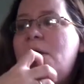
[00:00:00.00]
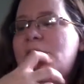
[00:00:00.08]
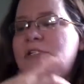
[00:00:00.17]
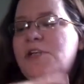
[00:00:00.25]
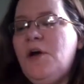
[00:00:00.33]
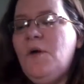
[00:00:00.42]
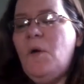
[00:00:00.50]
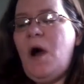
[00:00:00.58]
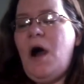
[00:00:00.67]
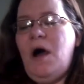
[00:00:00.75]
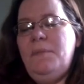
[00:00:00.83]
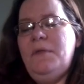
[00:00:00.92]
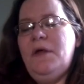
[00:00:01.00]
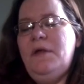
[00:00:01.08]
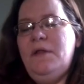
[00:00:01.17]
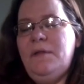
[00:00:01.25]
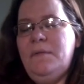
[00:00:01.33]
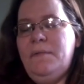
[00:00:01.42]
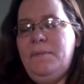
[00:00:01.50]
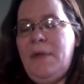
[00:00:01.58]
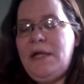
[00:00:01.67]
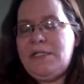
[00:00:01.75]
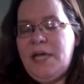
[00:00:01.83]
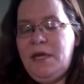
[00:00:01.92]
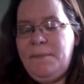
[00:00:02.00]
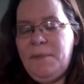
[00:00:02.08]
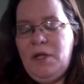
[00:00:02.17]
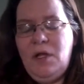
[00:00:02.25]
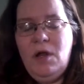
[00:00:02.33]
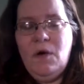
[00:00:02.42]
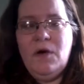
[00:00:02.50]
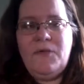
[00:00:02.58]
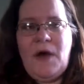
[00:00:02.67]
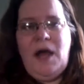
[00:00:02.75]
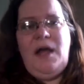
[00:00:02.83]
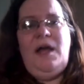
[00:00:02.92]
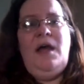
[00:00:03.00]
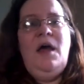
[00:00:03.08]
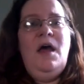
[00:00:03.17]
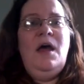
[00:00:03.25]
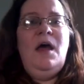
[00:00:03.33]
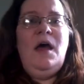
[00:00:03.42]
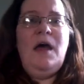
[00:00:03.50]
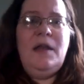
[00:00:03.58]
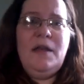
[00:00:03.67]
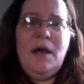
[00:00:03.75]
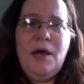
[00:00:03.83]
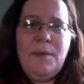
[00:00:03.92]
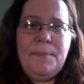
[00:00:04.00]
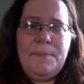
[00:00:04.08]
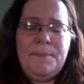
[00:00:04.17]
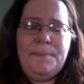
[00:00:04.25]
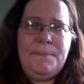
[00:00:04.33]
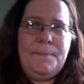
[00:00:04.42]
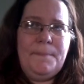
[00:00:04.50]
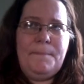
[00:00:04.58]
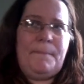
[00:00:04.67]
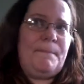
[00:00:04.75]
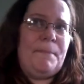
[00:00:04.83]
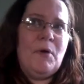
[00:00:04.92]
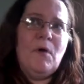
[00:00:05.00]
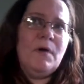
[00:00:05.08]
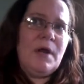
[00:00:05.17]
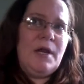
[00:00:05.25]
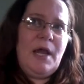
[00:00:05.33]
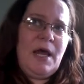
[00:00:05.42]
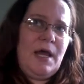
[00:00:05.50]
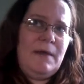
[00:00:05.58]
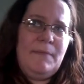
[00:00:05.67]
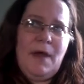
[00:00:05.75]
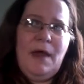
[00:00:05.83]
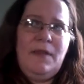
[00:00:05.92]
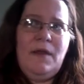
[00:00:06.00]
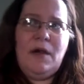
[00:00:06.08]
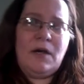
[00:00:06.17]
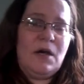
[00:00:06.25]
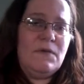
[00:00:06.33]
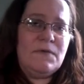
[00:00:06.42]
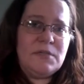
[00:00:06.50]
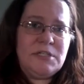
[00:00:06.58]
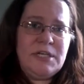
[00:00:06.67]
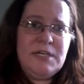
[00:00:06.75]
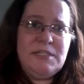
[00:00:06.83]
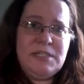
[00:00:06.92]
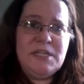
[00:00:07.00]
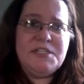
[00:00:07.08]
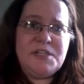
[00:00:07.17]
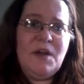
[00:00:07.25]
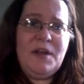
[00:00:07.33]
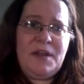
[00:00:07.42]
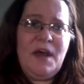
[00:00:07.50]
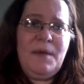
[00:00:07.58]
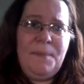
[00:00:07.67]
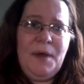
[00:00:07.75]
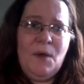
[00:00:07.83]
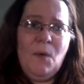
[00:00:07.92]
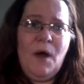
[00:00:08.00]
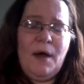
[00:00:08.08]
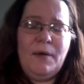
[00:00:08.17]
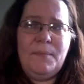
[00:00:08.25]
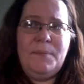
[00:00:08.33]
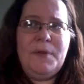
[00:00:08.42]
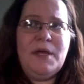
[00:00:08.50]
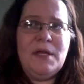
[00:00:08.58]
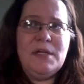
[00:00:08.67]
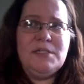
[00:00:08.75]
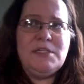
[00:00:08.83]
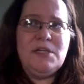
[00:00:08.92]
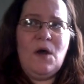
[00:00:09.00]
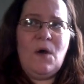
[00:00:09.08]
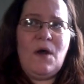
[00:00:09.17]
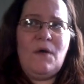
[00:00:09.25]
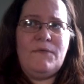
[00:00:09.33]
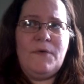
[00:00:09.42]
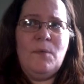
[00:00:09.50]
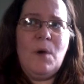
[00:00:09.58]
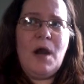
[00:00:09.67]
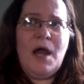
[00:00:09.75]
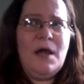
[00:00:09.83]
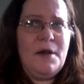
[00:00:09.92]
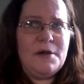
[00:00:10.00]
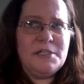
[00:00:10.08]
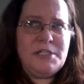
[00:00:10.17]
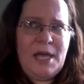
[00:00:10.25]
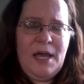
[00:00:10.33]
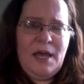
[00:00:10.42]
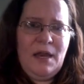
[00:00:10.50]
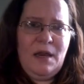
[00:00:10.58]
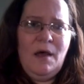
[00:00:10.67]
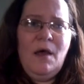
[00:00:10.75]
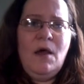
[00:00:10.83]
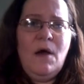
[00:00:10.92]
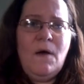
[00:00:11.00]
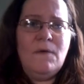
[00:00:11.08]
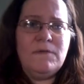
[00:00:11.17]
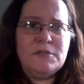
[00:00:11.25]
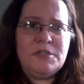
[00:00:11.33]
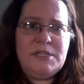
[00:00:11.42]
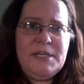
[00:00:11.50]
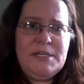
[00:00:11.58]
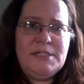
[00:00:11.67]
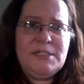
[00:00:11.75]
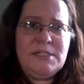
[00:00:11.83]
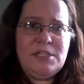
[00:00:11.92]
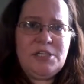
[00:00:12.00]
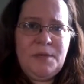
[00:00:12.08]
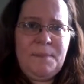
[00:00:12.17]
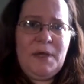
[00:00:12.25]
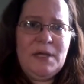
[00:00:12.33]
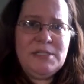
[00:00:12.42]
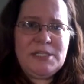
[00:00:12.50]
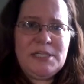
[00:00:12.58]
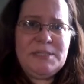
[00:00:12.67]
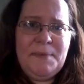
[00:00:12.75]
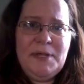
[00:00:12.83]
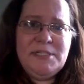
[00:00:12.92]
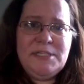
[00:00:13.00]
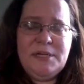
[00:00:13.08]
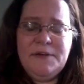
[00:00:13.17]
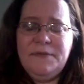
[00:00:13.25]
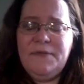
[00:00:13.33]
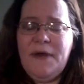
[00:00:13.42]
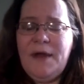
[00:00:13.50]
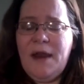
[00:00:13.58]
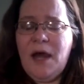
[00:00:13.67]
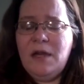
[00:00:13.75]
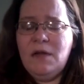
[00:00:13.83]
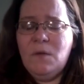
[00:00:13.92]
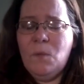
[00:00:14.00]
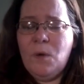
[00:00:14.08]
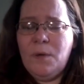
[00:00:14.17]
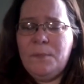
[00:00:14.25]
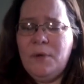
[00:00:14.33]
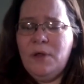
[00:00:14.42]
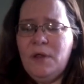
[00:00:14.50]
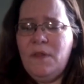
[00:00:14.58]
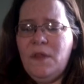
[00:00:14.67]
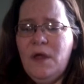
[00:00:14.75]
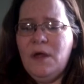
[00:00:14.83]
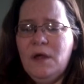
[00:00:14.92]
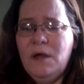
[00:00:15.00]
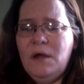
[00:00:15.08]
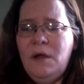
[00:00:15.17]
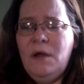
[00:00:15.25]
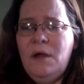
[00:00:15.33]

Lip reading: So, it may take, if I end up pulling a name and they're overseas, it's going to take me a while because, from what I understand, overseas shipping is expensive, and I don't want to put the